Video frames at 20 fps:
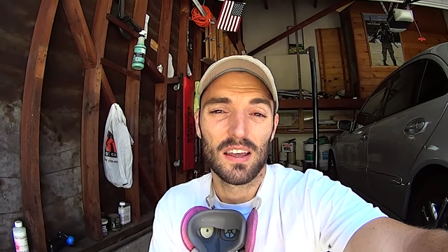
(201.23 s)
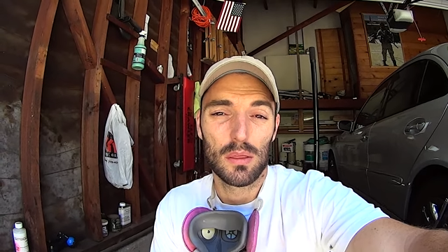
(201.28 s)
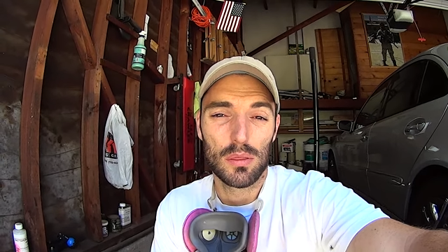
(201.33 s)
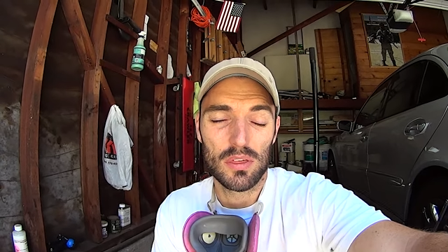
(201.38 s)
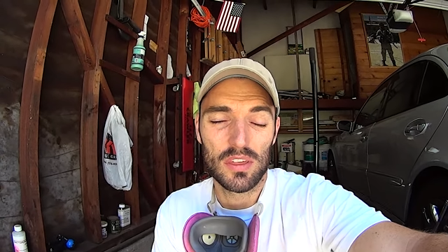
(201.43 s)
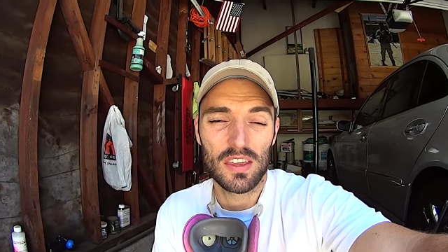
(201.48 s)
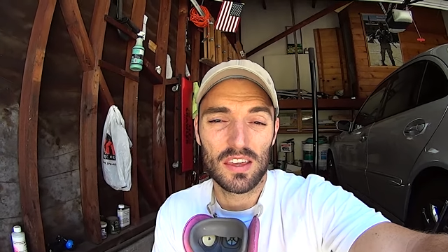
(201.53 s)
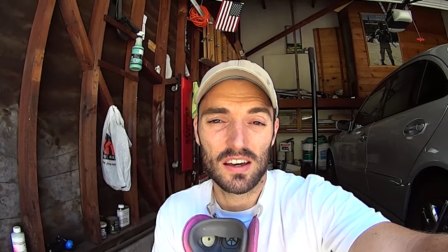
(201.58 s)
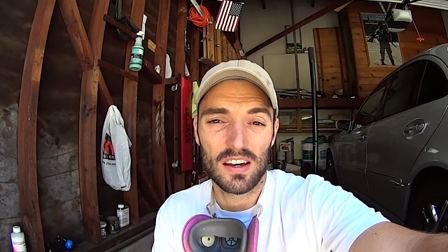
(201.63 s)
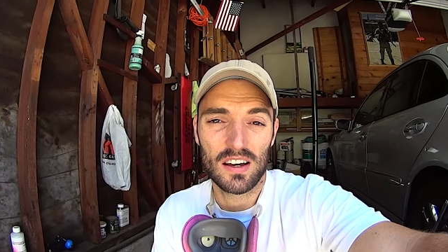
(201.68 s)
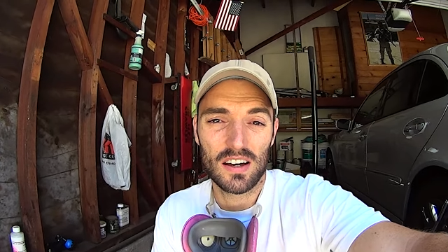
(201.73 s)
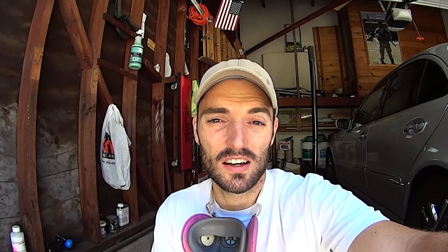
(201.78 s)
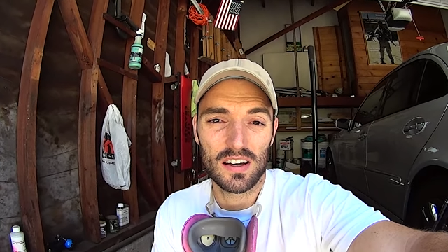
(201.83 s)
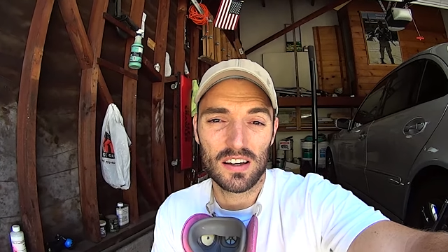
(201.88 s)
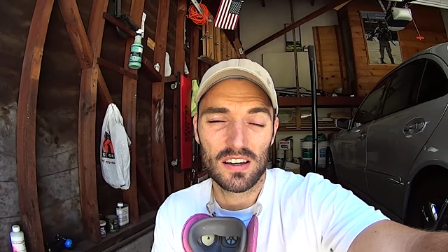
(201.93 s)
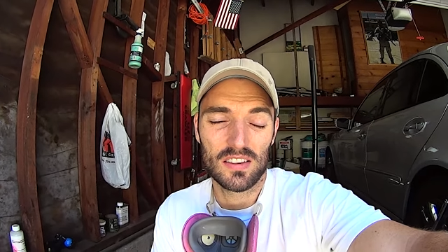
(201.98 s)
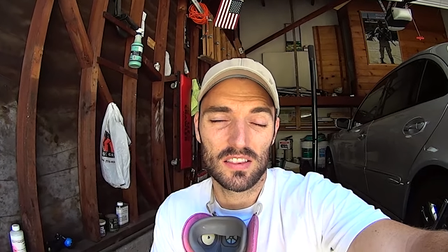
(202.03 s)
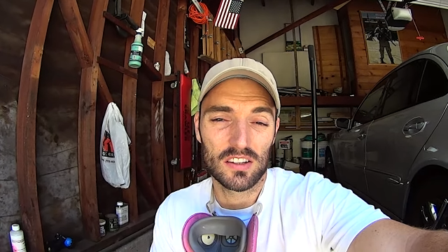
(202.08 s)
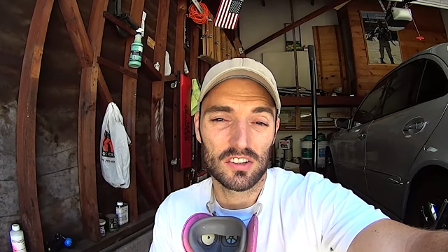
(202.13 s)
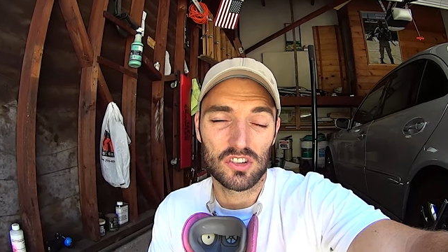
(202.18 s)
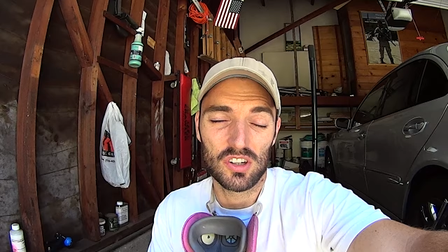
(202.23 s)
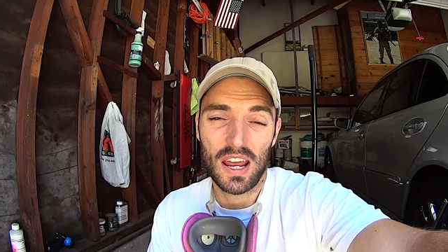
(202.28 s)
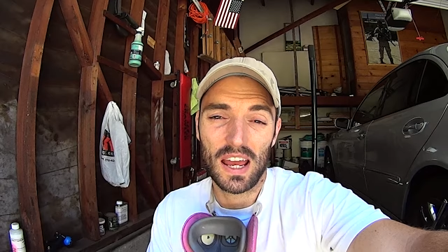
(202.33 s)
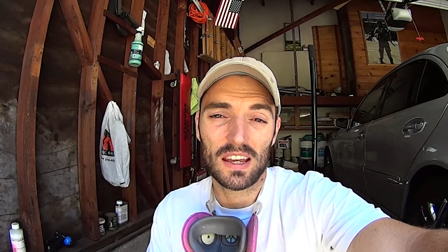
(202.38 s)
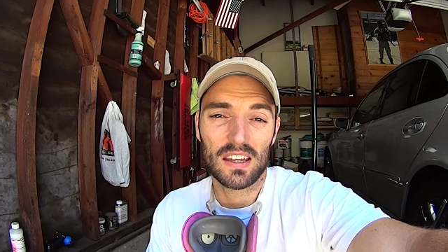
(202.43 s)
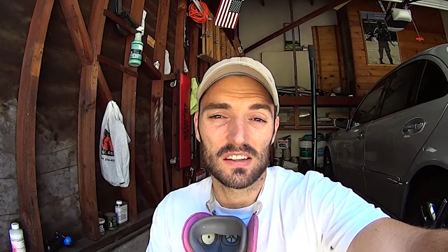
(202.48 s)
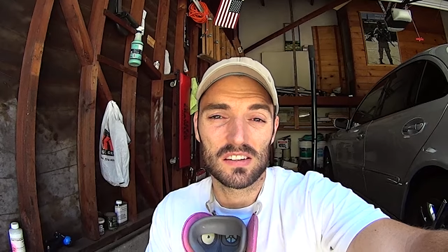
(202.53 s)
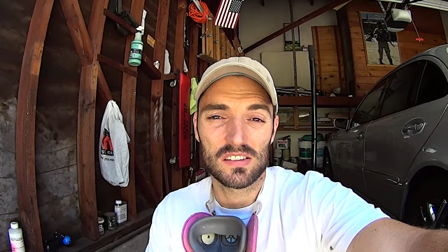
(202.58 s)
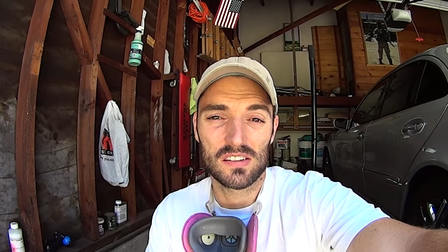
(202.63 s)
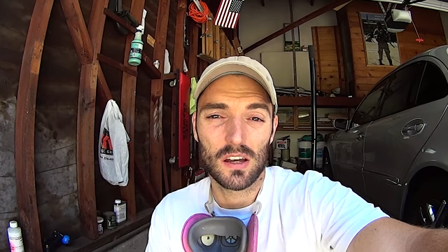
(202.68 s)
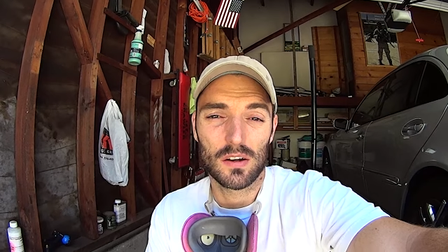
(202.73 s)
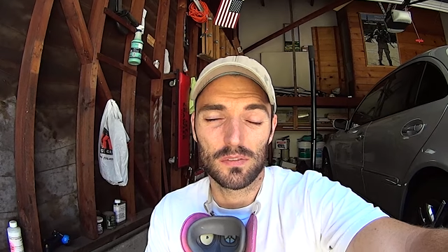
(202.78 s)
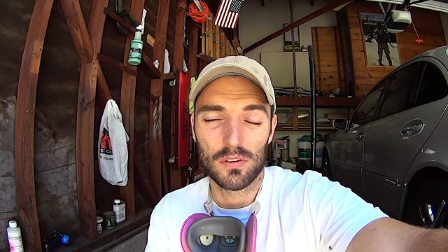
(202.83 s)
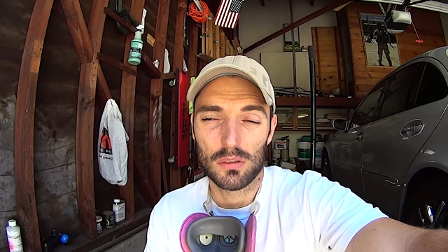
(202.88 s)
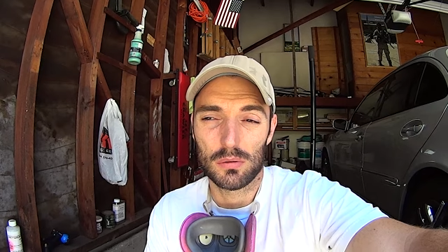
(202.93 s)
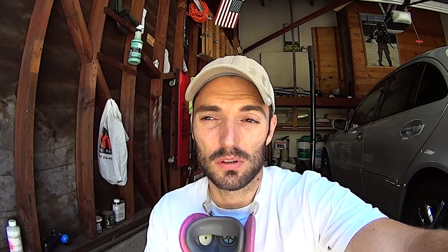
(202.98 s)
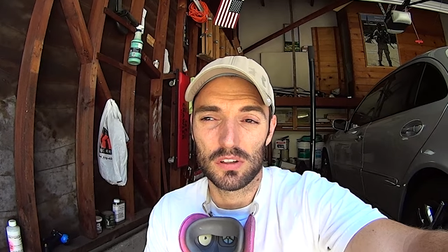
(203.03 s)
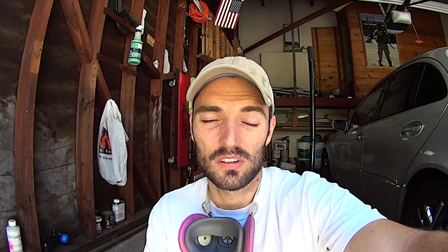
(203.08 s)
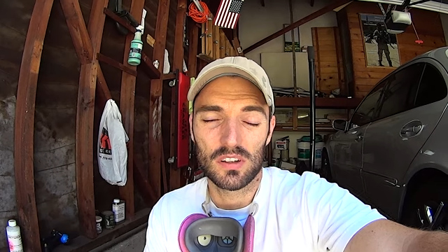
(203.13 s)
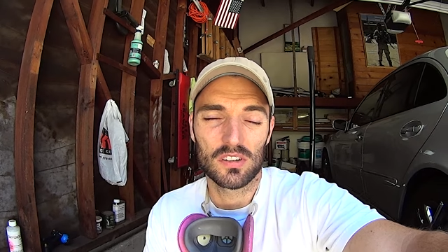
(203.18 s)
the jack itself, the
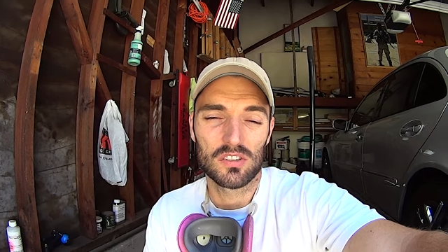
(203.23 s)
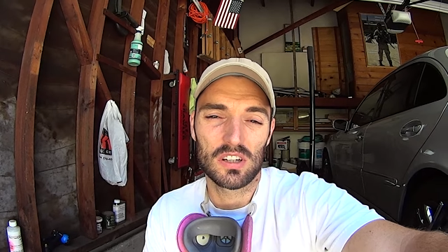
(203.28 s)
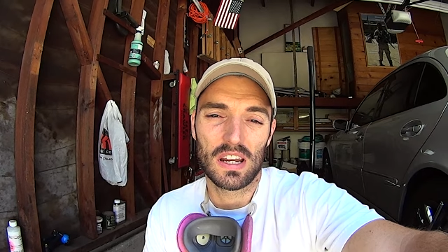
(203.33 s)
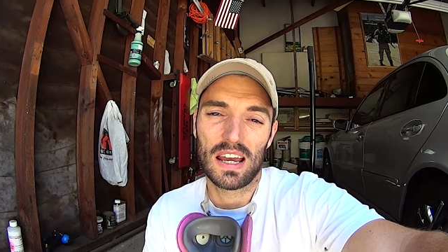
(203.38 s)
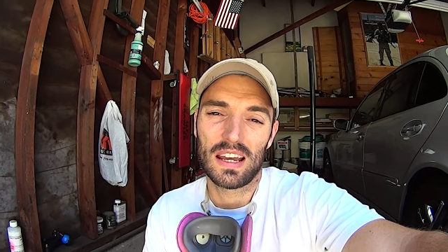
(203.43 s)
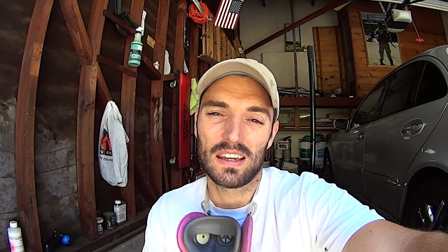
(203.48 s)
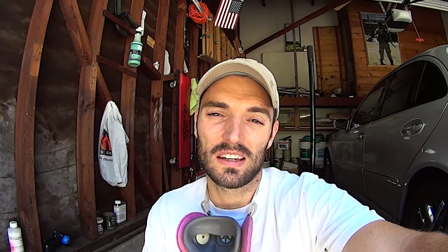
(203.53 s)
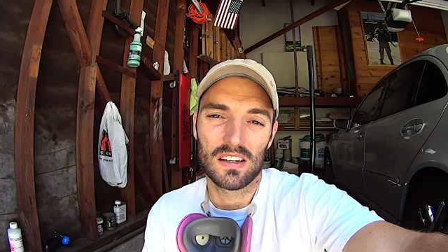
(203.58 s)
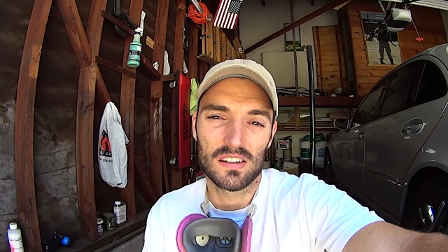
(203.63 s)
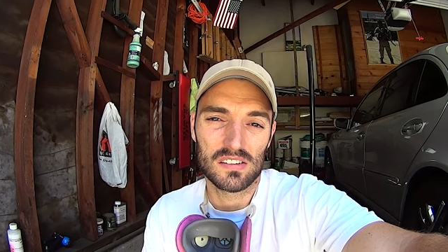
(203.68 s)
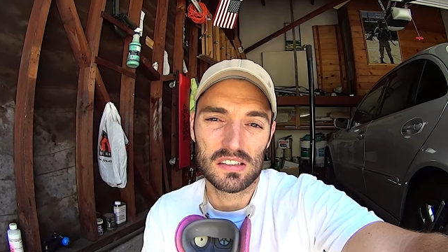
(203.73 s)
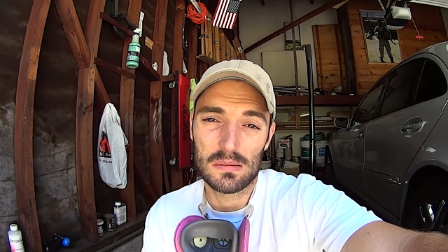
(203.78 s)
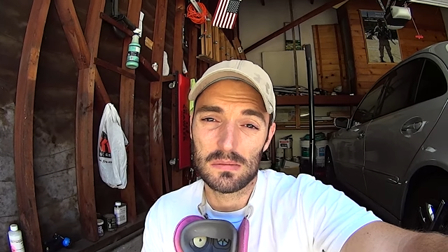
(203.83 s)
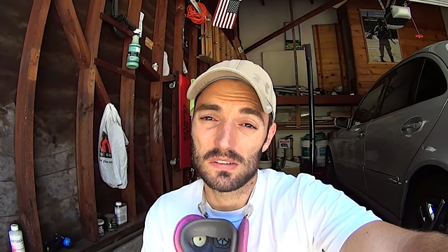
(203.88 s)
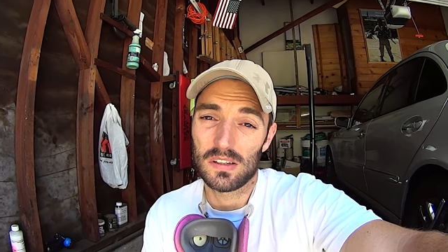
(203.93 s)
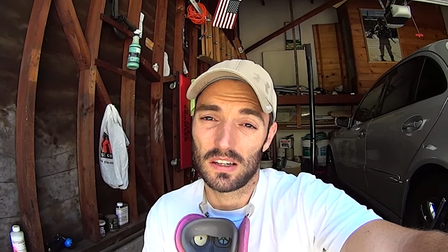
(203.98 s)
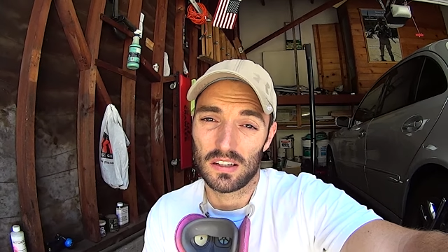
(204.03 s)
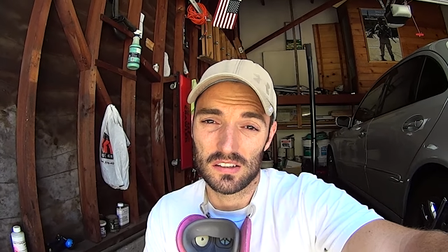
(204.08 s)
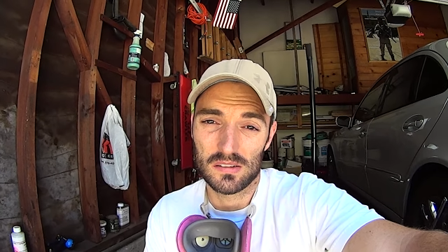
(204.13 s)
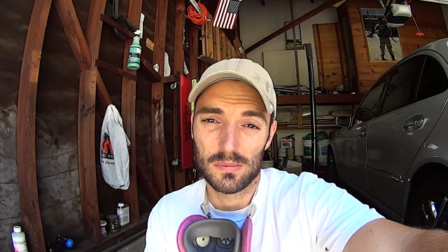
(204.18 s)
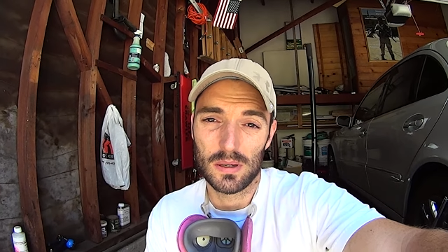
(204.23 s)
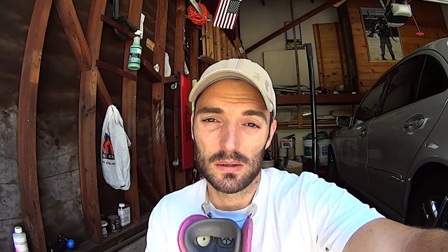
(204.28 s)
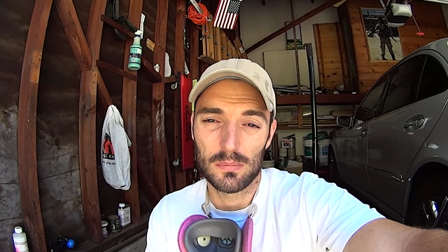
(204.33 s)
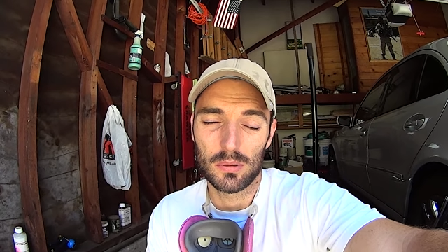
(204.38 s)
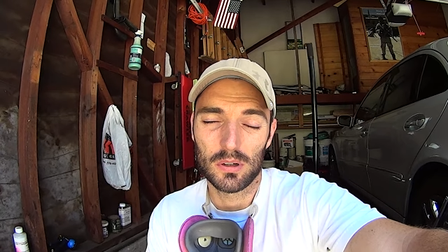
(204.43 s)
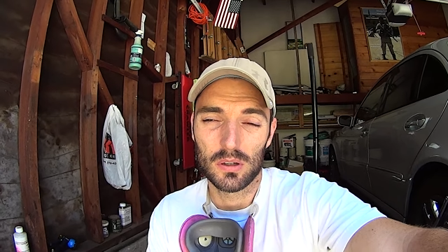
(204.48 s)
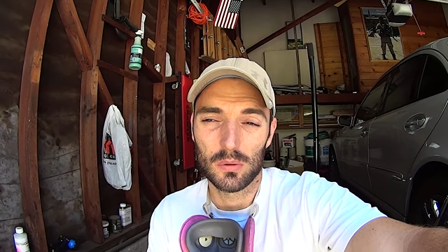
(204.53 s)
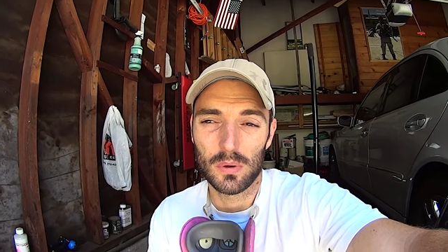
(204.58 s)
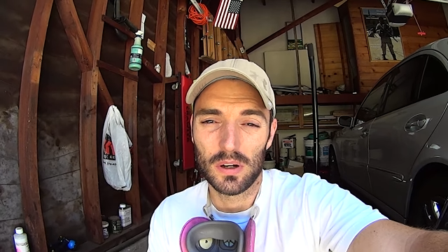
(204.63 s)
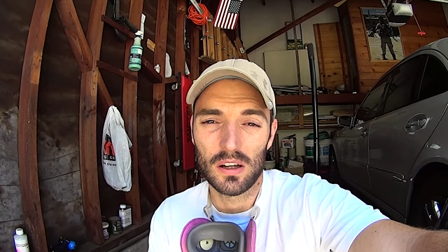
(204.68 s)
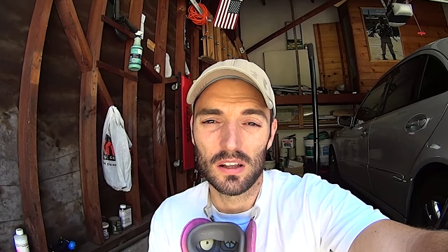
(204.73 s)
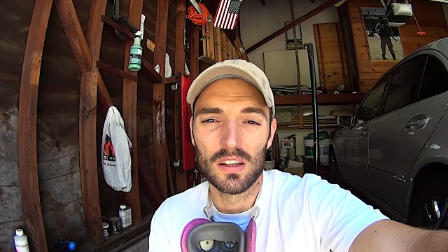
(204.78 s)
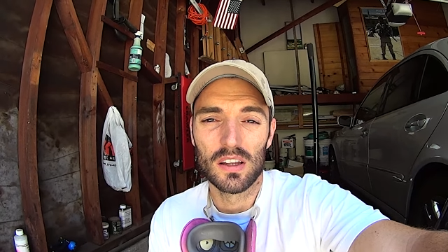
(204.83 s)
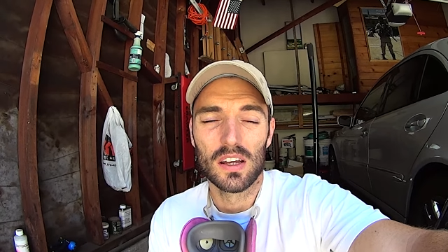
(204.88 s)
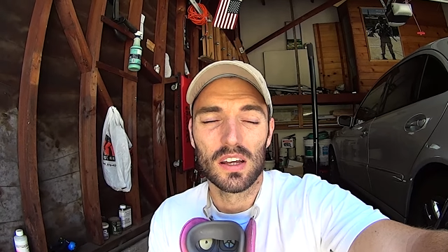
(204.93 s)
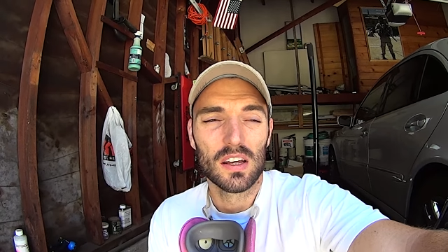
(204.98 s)
3-ton jack, and it seems like it's made pretty well.